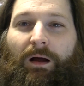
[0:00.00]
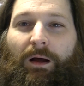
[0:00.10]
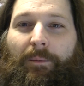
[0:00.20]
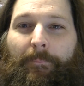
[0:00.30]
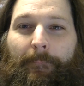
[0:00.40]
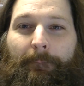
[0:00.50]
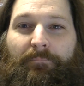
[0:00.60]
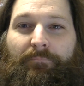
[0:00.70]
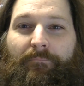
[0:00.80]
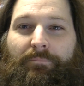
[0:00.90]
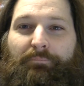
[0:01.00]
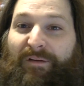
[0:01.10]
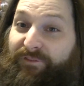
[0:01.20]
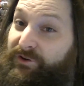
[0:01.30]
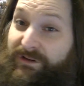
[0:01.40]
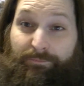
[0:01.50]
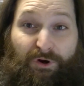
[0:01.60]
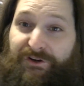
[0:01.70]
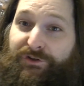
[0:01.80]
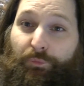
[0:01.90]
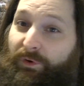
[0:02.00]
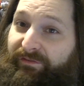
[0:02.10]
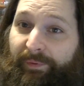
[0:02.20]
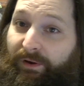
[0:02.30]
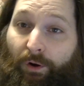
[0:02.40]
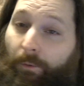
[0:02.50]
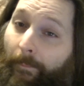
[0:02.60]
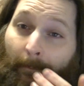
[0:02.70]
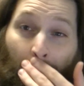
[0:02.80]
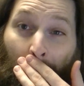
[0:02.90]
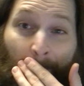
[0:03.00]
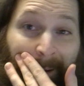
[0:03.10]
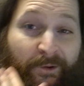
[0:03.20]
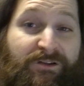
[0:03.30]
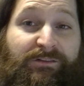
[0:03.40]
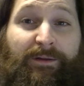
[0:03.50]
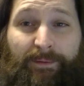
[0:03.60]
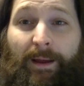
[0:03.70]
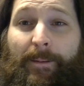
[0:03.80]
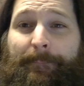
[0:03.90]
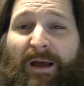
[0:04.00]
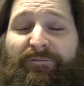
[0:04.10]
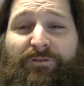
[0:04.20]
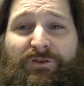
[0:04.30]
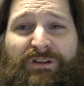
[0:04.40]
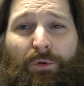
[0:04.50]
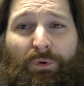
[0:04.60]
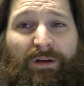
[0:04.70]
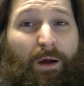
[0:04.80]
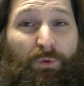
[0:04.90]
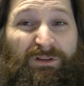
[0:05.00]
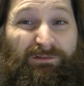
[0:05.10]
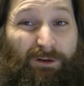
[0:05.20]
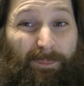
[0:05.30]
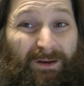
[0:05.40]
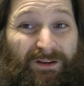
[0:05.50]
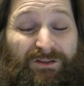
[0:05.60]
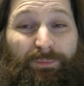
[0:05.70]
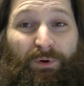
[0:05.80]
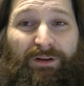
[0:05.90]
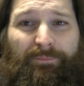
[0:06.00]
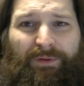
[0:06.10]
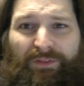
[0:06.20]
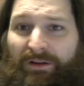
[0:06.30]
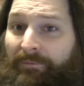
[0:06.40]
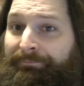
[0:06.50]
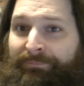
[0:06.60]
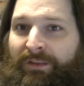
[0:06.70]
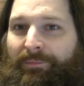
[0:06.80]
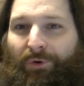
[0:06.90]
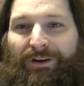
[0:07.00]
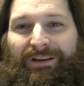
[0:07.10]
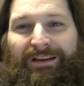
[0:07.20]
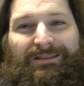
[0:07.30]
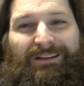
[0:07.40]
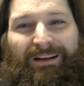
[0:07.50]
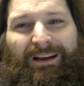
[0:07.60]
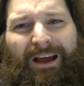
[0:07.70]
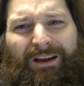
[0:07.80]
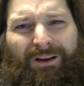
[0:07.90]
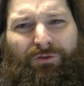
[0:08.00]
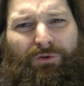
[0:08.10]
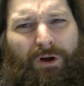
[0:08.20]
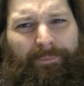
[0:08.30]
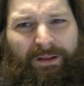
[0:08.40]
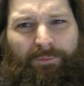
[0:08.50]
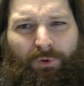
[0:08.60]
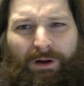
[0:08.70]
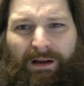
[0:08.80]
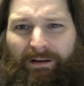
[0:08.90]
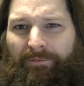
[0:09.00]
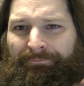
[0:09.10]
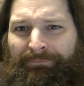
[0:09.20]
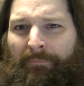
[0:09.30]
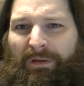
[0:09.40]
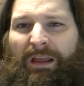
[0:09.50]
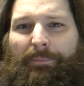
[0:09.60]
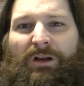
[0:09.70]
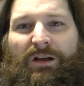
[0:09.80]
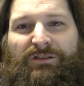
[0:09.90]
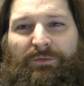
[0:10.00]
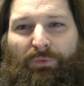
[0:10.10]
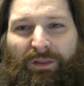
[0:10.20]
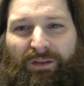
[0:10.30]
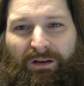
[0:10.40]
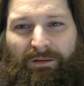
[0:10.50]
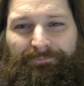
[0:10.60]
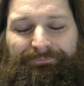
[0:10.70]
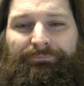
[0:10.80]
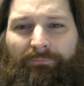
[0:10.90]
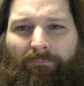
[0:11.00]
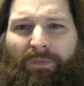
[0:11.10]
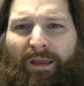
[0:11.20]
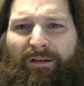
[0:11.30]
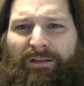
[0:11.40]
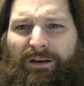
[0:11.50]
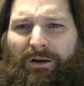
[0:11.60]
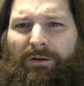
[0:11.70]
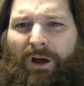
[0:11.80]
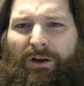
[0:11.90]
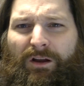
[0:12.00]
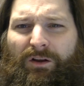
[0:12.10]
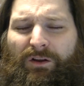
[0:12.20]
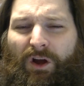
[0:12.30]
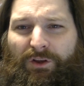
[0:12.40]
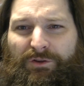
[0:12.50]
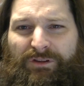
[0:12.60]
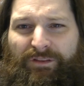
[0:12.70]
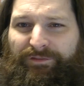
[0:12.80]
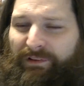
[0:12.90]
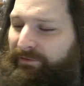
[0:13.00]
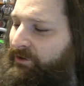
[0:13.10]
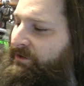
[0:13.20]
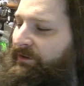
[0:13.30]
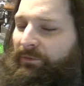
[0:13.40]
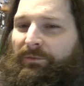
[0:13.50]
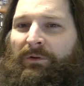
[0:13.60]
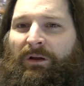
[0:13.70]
Um, my first impression would have been no. Honestly, yeah. At first, I would I was a little bit disappointed, but the, the more I tasted it, it kind of grew on me. The more I kind of became accustomed with it, and you know, got a, got used to the flavors and